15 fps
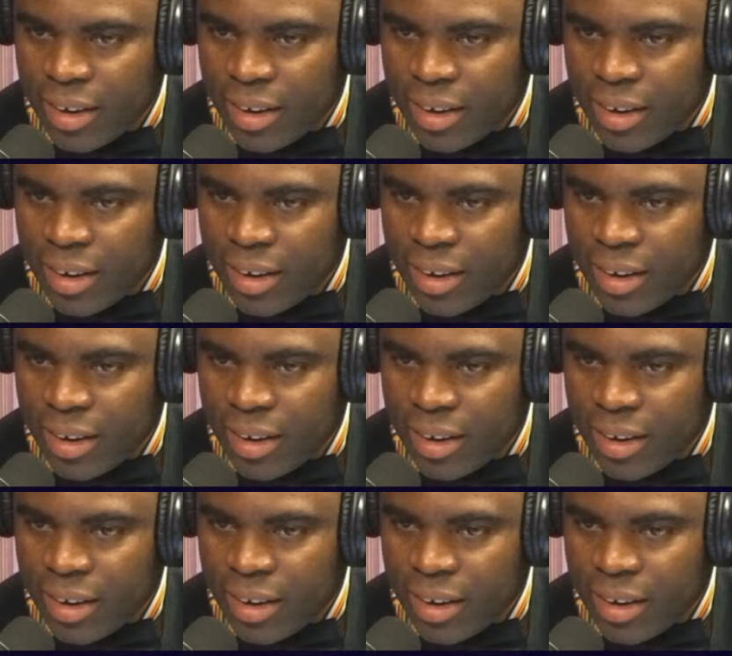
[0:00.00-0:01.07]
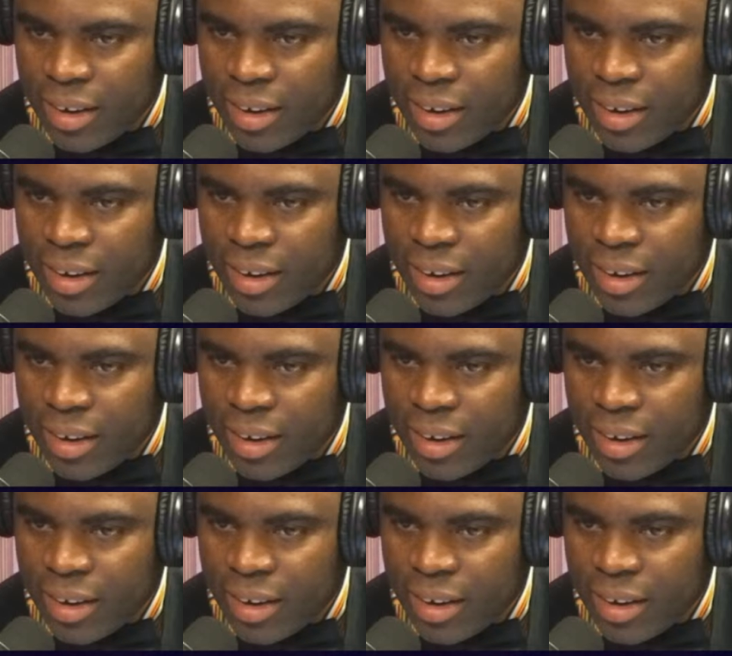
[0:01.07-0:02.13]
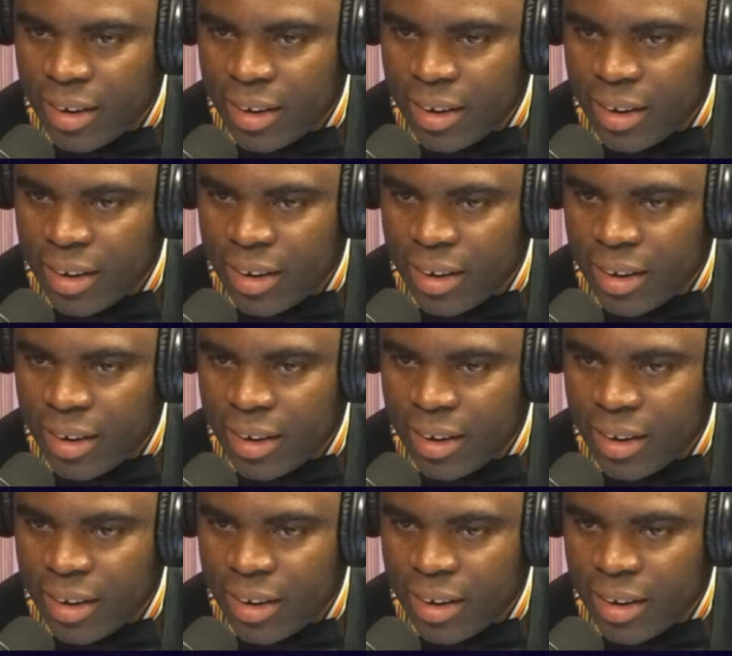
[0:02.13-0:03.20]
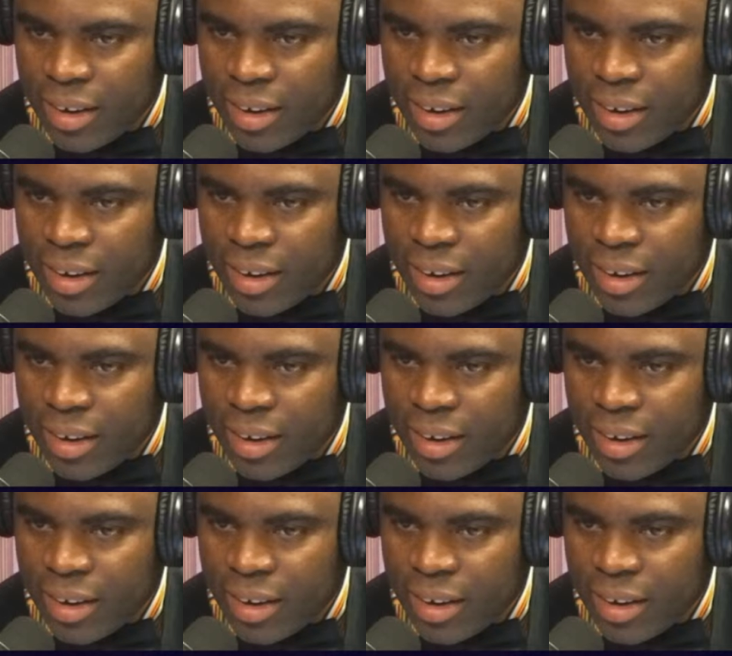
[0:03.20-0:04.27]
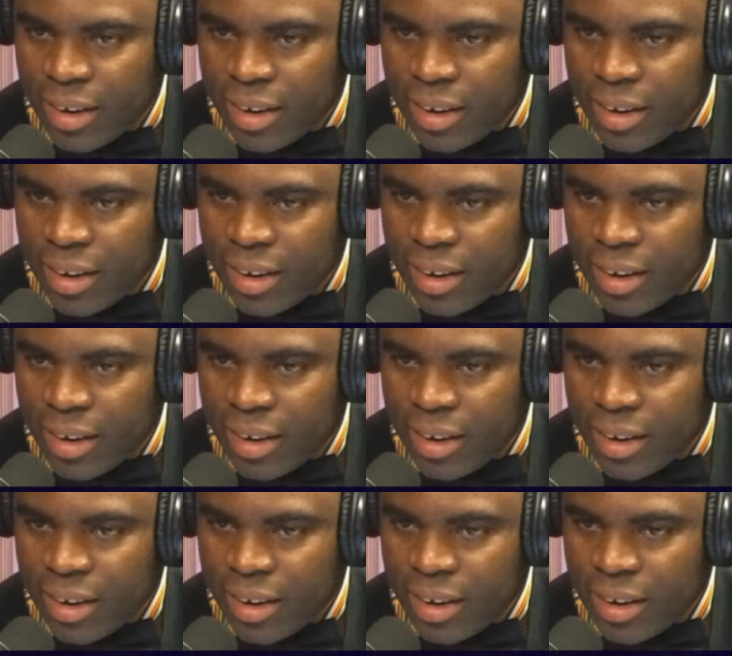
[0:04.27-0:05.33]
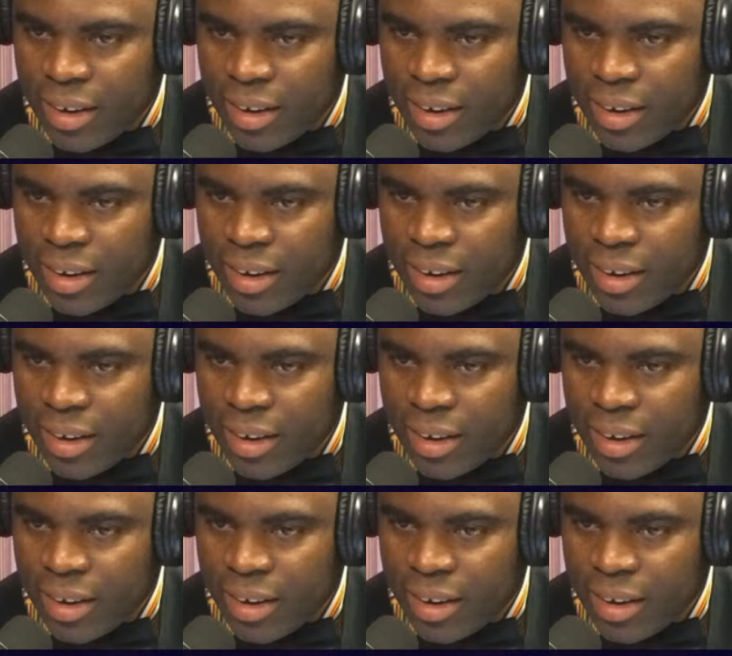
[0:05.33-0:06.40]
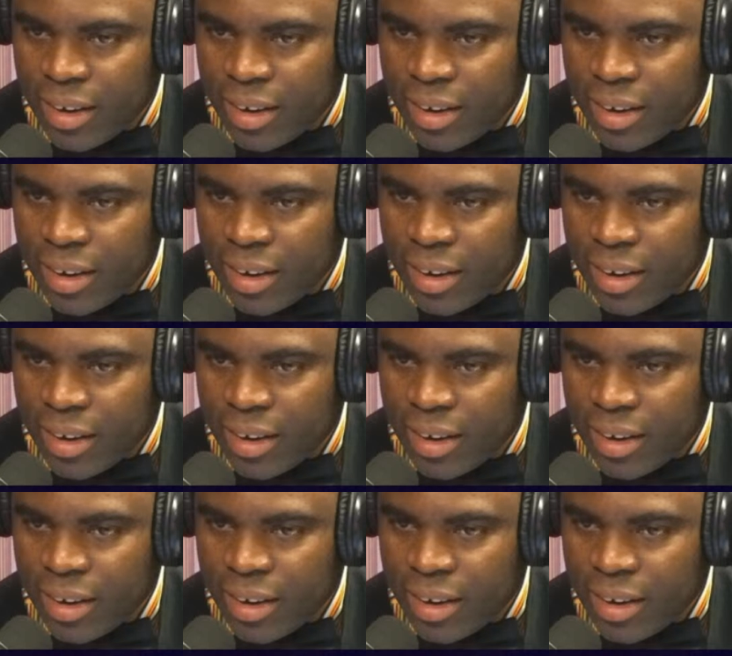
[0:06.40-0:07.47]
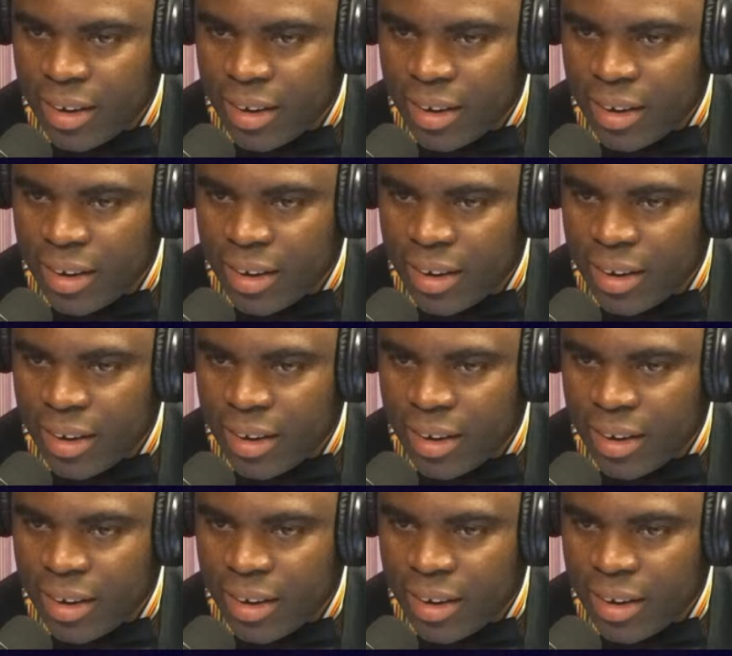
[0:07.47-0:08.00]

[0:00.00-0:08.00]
[no speech]